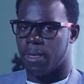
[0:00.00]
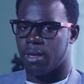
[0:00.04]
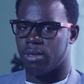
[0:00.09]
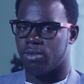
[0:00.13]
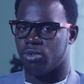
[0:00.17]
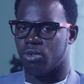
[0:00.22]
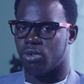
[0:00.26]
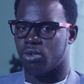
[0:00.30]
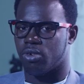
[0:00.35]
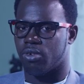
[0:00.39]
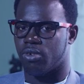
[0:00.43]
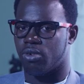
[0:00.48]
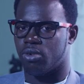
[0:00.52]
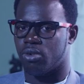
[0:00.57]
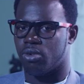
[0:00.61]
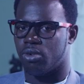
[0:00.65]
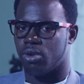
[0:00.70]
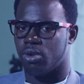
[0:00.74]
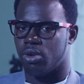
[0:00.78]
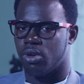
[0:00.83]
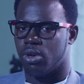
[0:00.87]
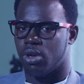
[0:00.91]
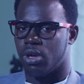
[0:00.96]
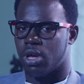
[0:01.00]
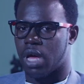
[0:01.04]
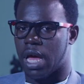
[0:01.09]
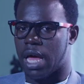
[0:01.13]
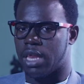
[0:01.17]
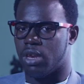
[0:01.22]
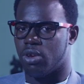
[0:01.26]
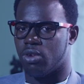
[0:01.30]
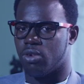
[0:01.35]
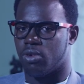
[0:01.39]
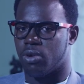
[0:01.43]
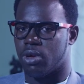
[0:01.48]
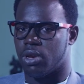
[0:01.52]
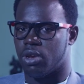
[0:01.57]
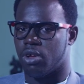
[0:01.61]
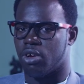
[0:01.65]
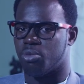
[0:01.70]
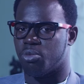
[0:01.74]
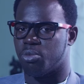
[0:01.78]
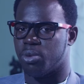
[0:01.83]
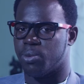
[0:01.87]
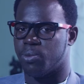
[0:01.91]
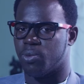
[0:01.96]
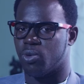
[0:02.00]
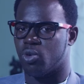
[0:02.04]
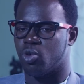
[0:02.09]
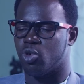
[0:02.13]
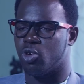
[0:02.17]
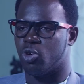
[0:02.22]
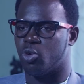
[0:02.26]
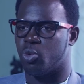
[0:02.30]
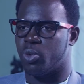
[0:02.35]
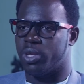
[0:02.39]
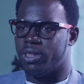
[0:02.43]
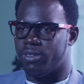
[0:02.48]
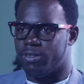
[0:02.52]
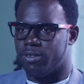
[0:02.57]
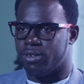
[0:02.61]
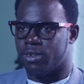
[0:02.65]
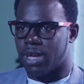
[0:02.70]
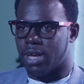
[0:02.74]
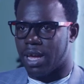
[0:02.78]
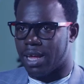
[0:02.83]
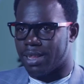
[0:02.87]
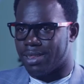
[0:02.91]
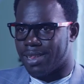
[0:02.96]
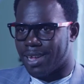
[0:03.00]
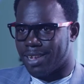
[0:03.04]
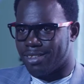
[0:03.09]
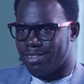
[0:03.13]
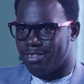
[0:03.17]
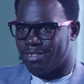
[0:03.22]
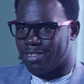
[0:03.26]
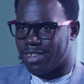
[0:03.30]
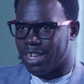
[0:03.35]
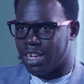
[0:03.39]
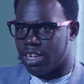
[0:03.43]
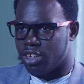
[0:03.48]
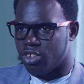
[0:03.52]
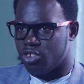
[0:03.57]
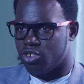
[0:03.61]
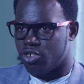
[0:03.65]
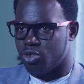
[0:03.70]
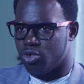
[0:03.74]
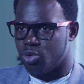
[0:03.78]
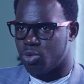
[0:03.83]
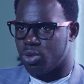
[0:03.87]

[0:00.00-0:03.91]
And so I know a lot of people who quit at that stage,